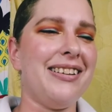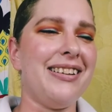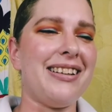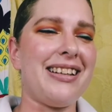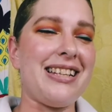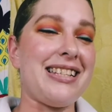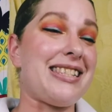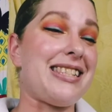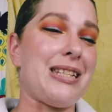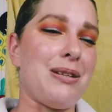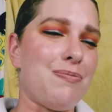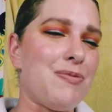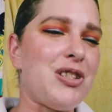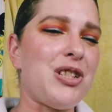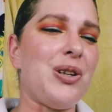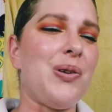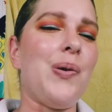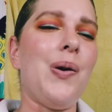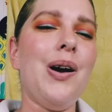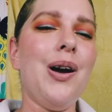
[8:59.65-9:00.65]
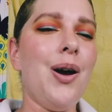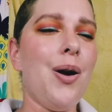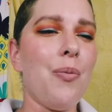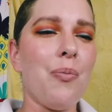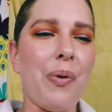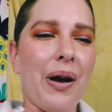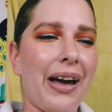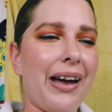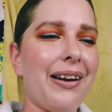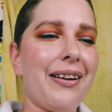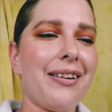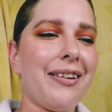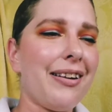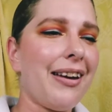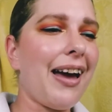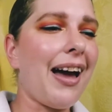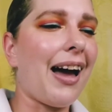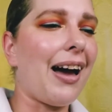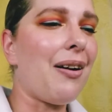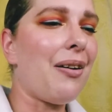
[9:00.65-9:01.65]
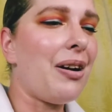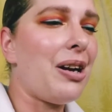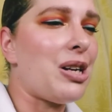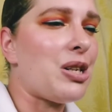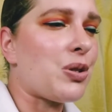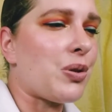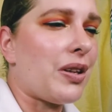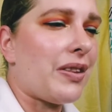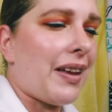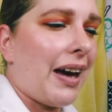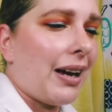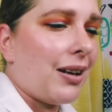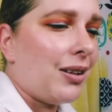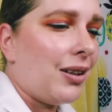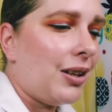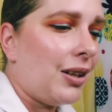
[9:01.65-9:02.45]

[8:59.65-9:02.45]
He seemed to. But yeah, I enjoyed that.